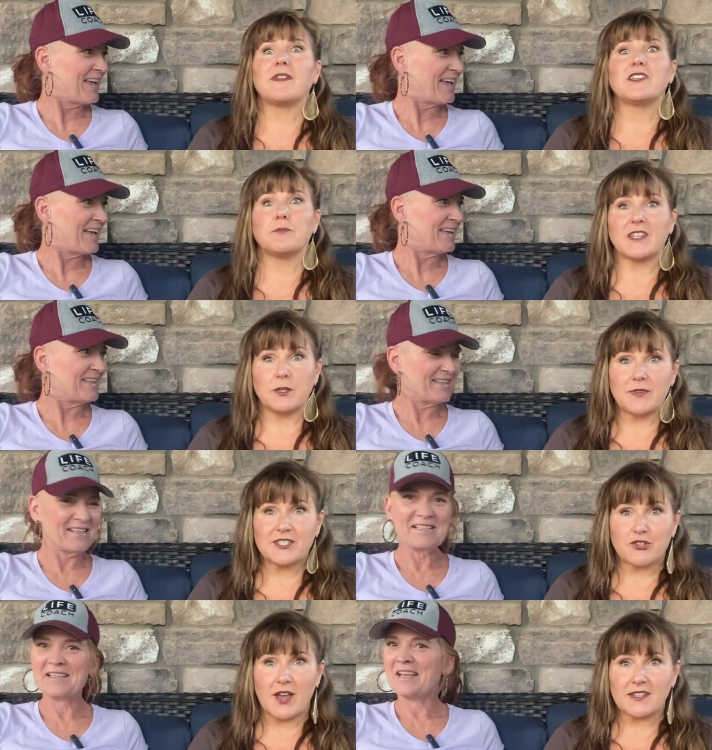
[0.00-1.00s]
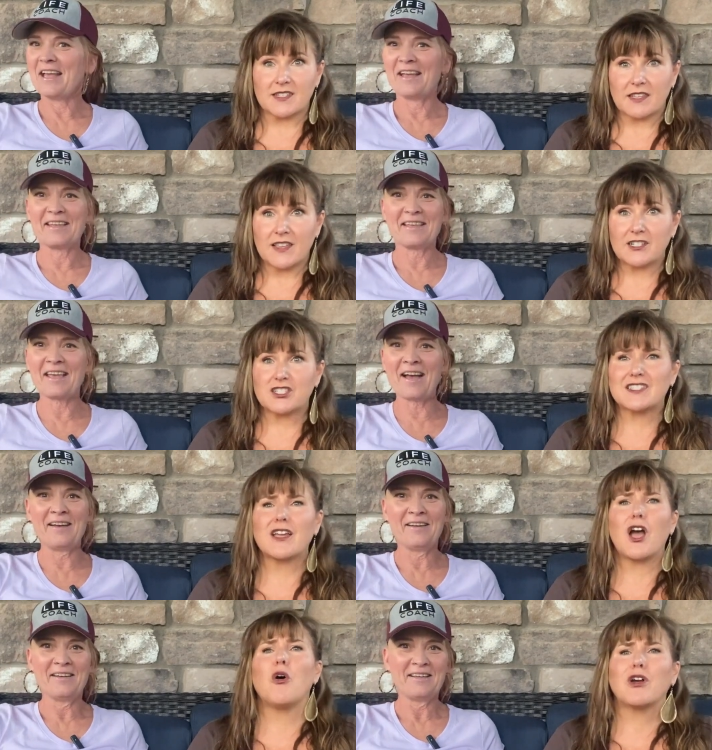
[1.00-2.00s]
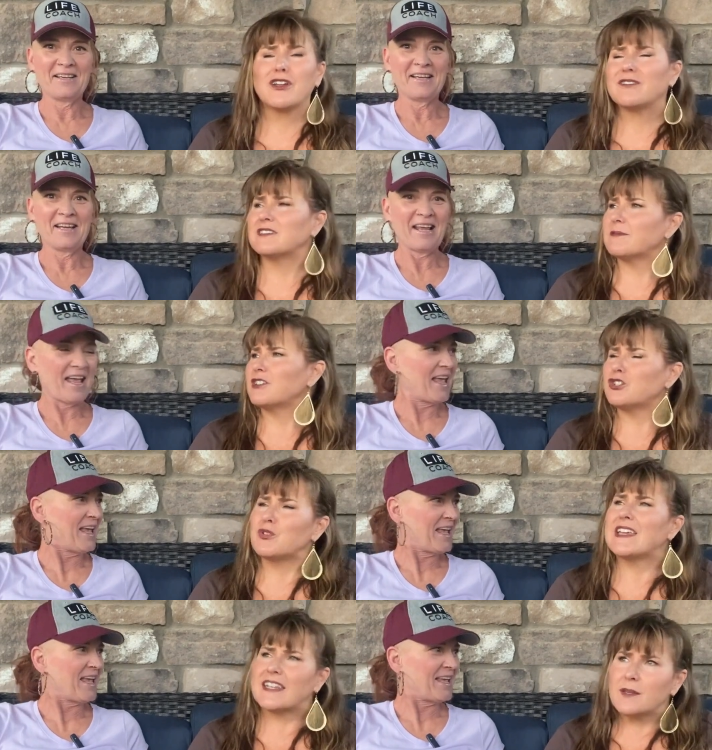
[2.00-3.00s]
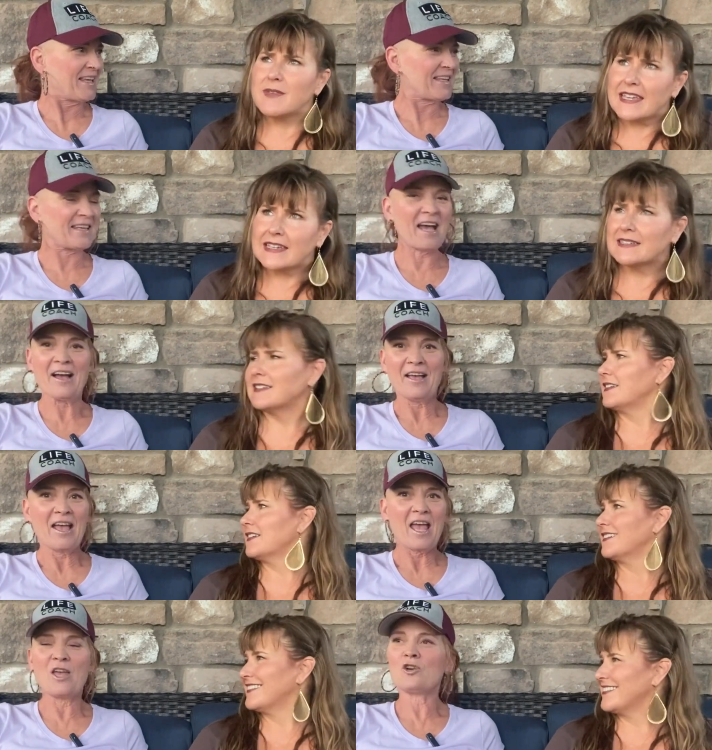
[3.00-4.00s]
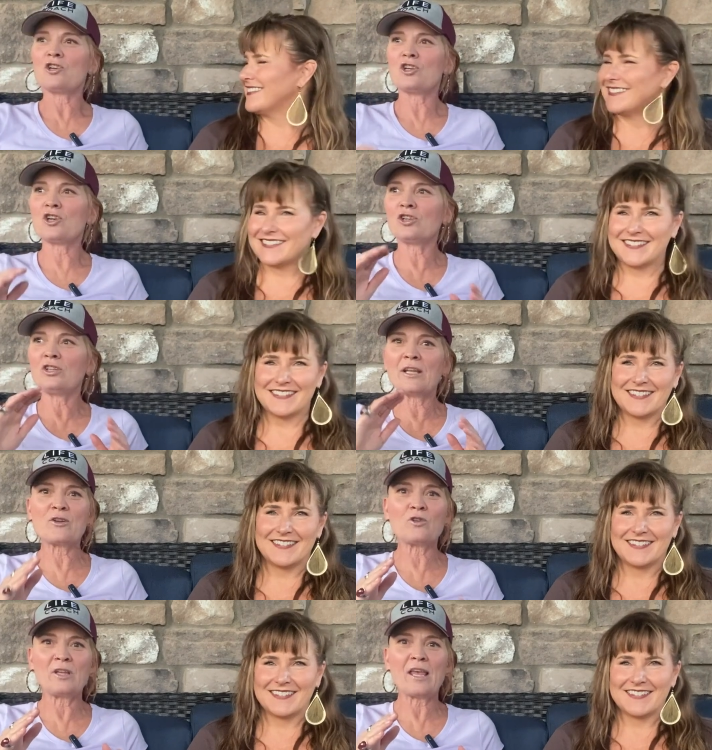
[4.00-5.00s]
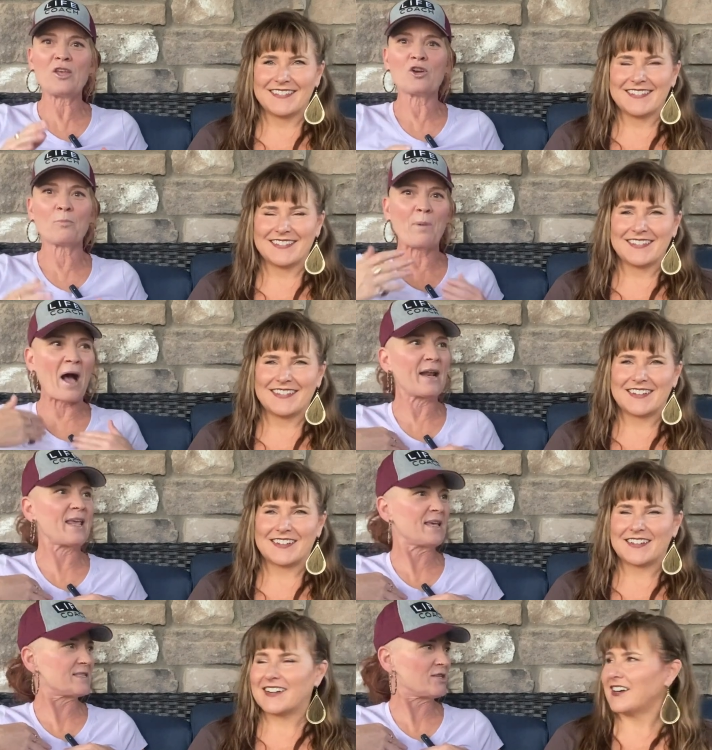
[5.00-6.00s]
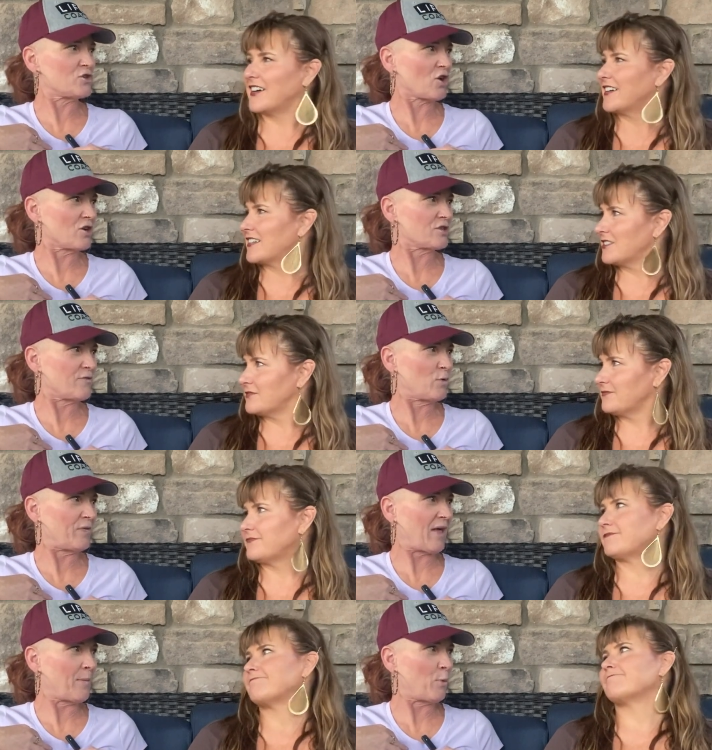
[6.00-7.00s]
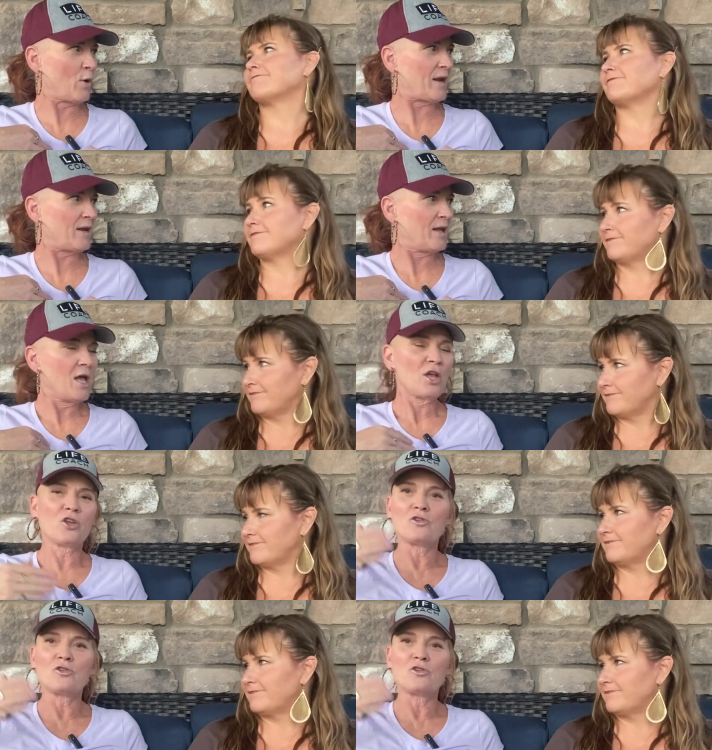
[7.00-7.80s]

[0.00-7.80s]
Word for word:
Speaker 1: I'm like, and you missed your exit. That's just yeah. like,
Speaker 2: oh, are, are you kidding me? Yeah, you're you're literally your body is in charge of you at that point. Mm-hmm.